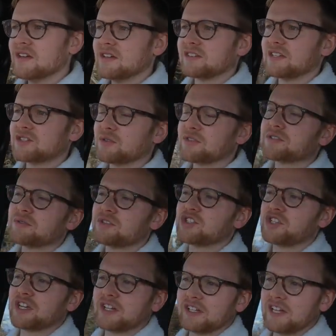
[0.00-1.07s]
There's also a
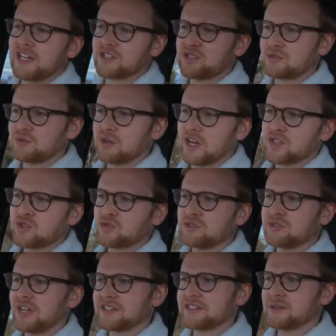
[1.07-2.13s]
GLA 200,
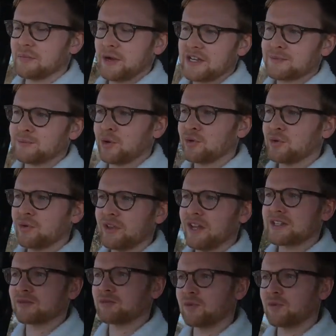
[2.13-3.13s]
that's the base model. That's a